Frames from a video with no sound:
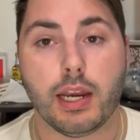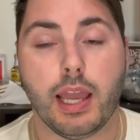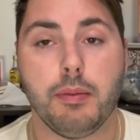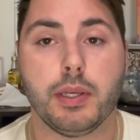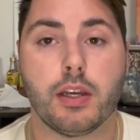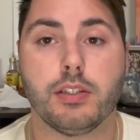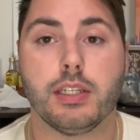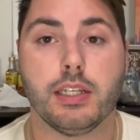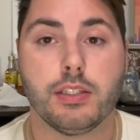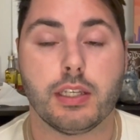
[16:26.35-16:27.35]
and because it
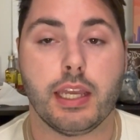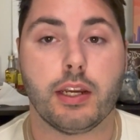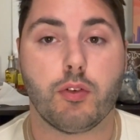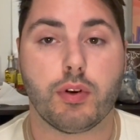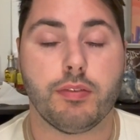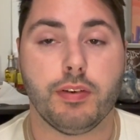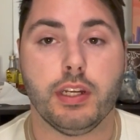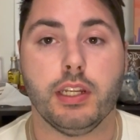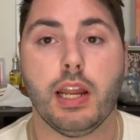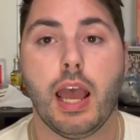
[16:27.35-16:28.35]
is getting
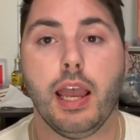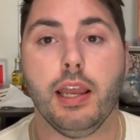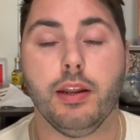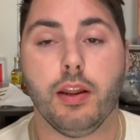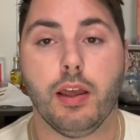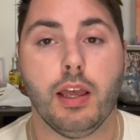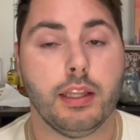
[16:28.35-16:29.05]
refitted and